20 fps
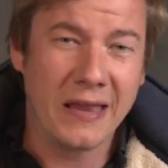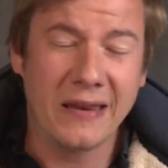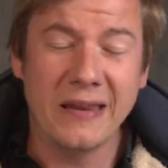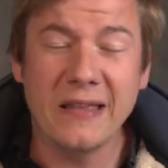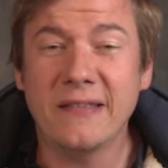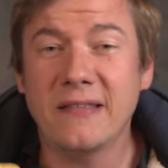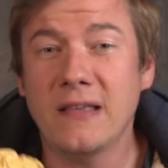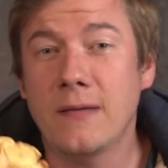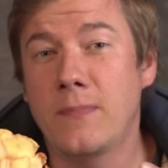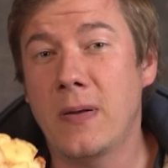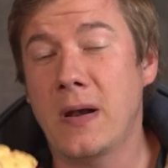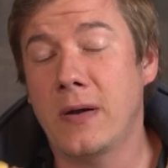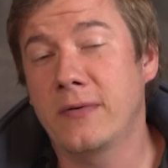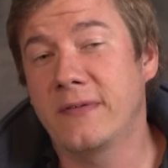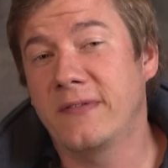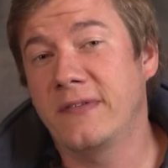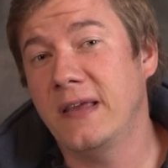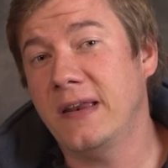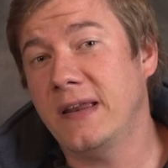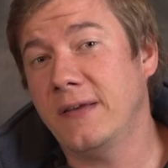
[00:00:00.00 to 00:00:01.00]
It is a
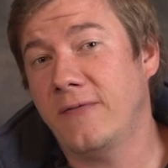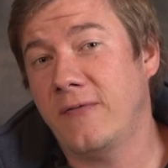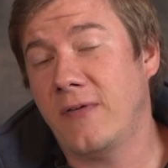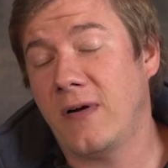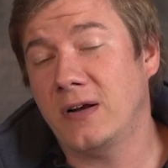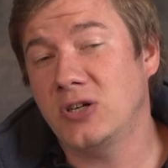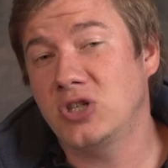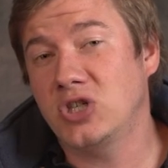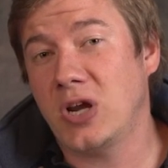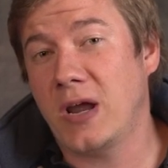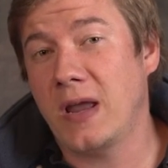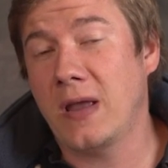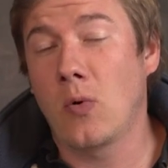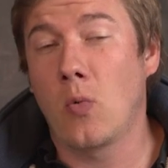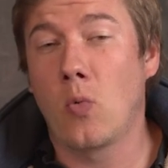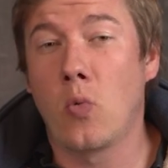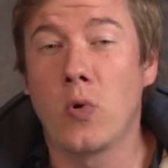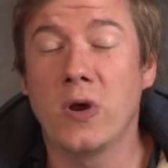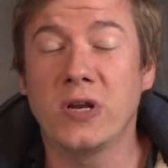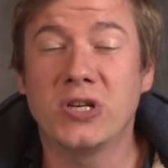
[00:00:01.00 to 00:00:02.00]
parasitic fungi
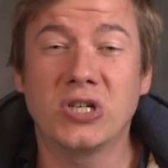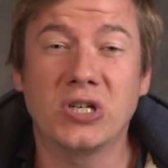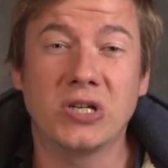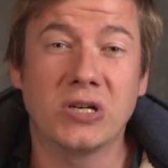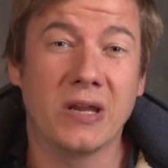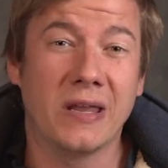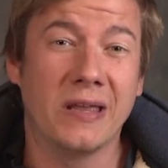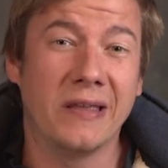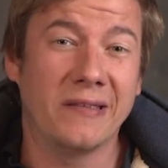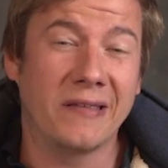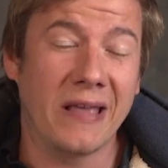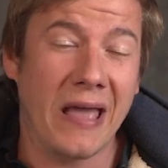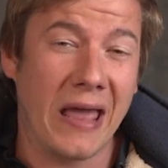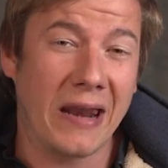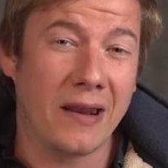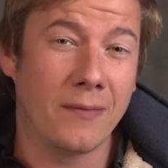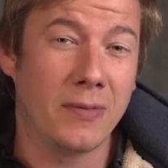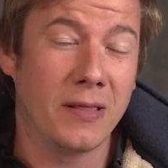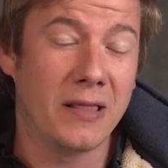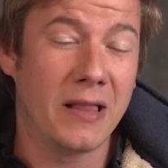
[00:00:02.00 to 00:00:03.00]
which is
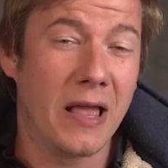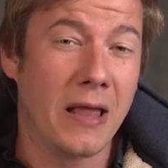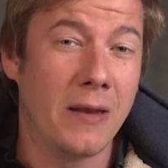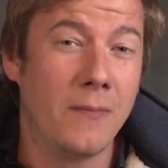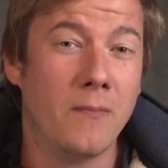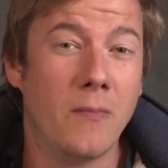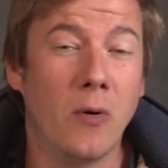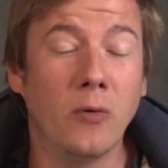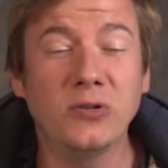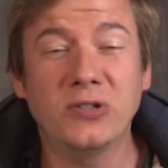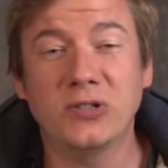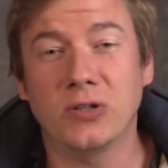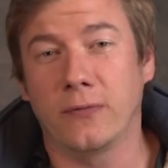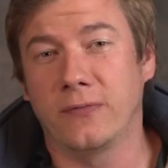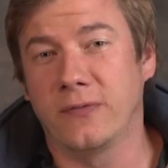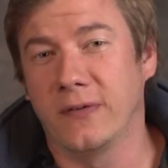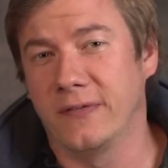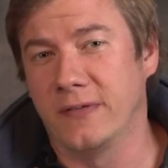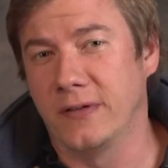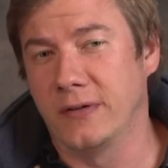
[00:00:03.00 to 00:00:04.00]
edible in most of
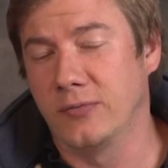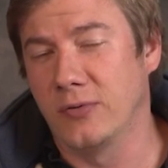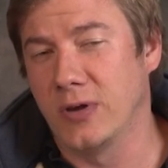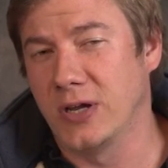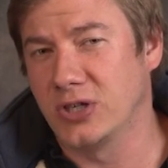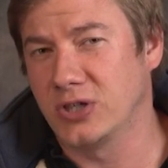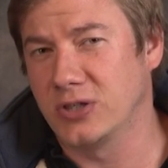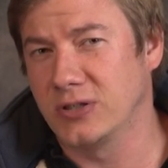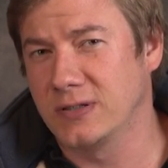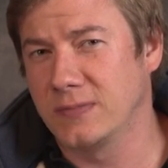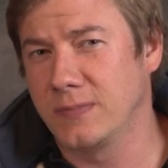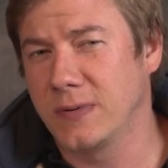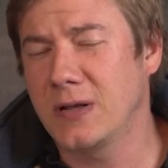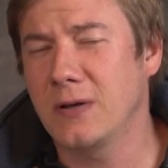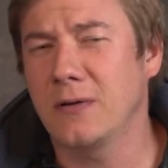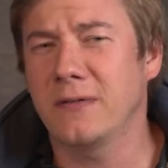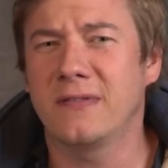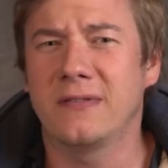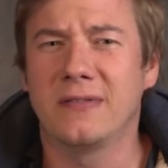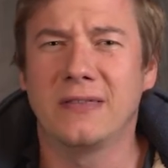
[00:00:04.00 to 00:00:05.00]
the situations,
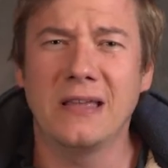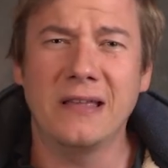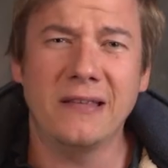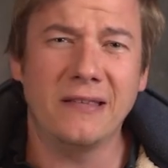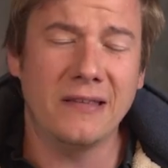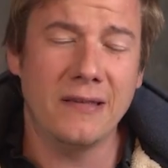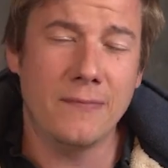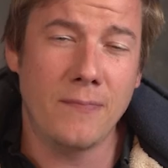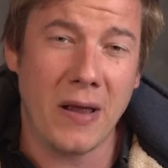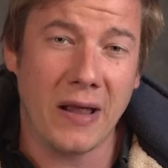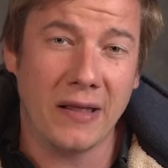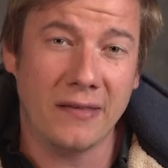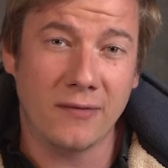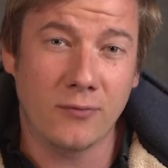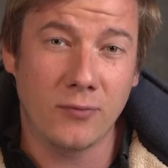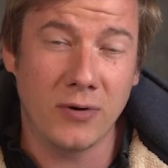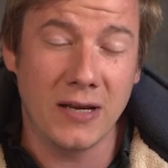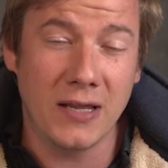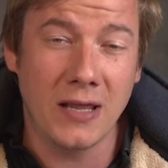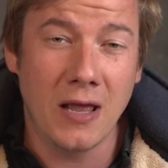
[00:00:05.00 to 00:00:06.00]
because this depends
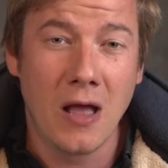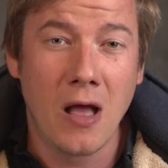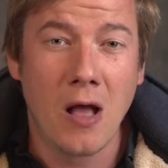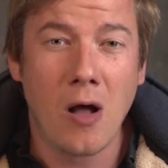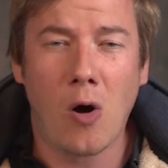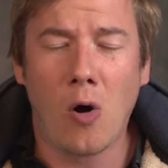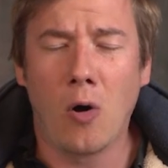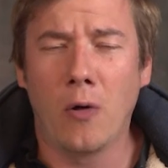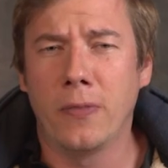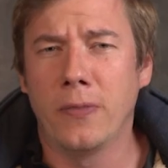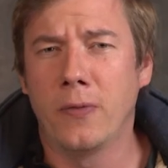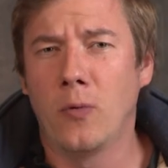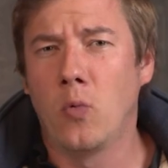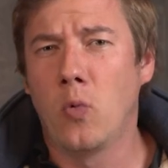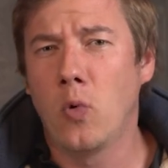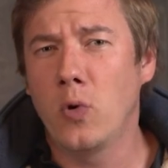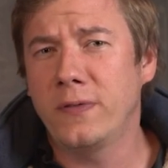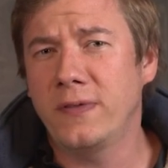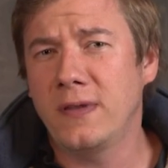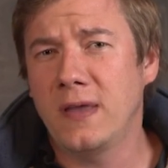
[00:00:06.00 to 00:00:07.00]
really on the
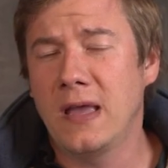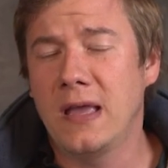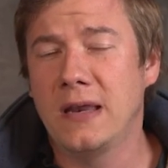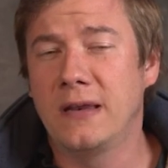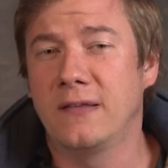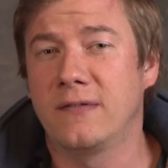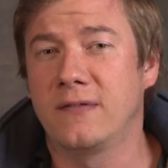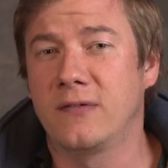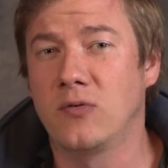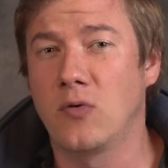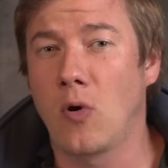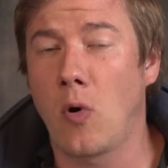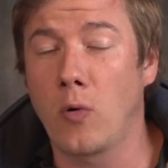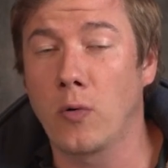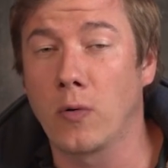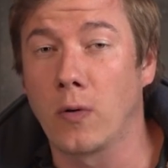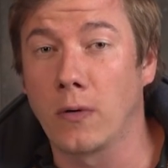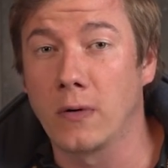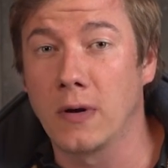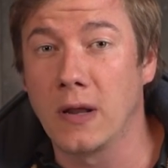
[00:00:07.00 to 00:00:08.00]
wood it is
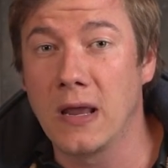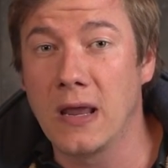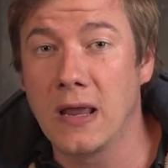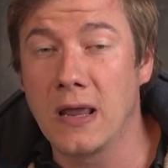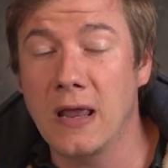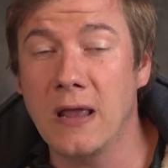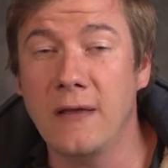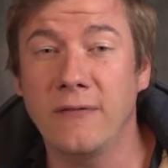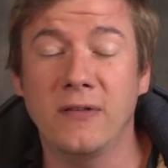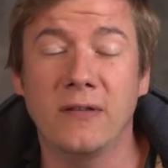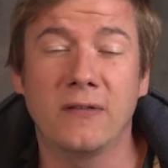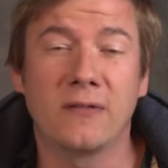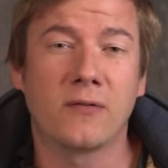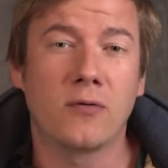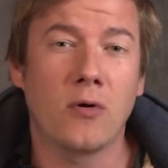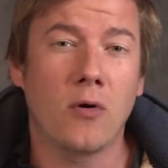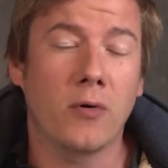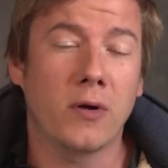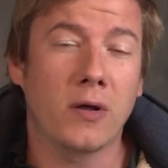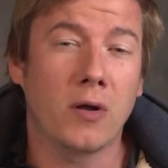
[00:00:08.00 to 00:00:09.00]
grown on. If it's
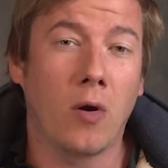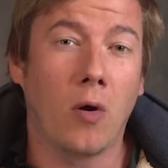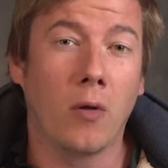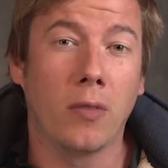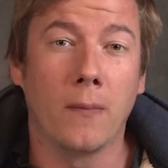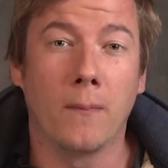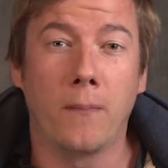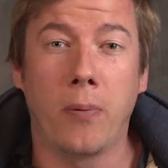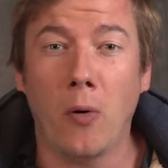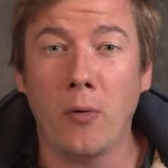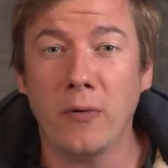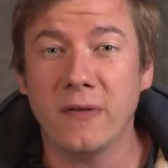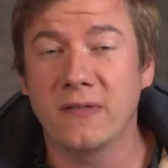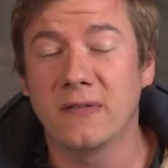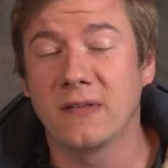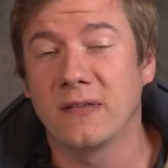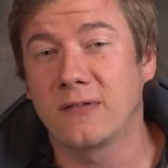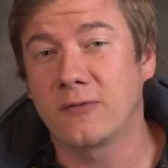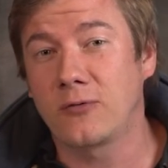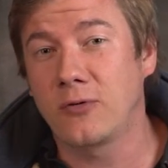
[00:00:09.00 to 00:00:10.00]
growing on a poisonous